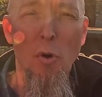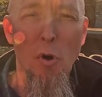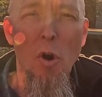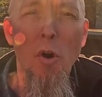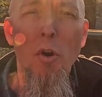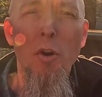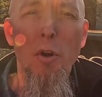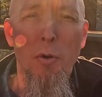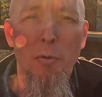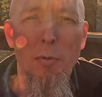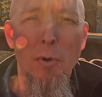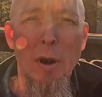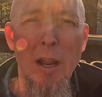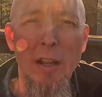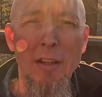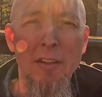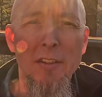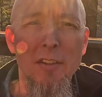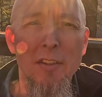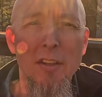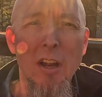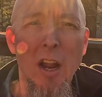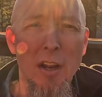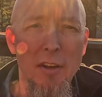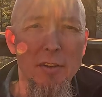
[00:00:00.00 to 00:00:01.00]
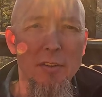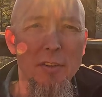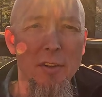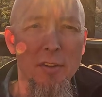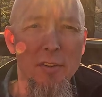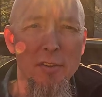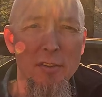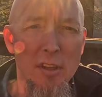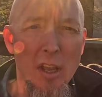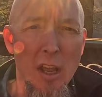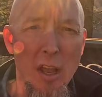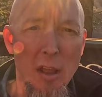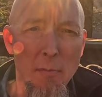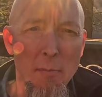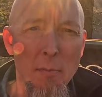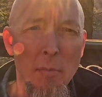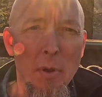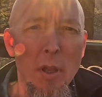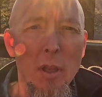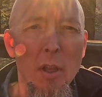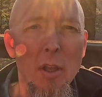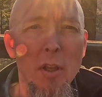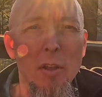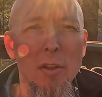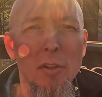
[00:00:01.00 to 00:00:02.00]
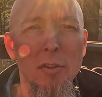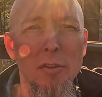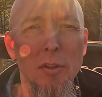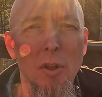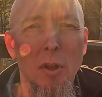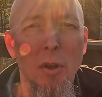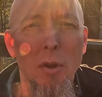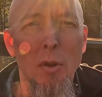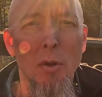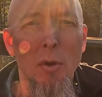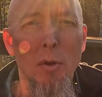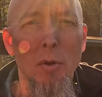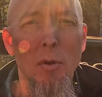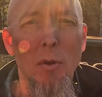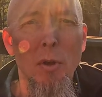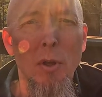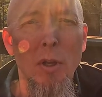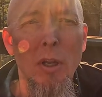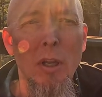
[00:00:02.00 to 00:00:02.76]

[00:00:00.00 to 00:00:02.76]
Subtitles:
all your rights, not just some. So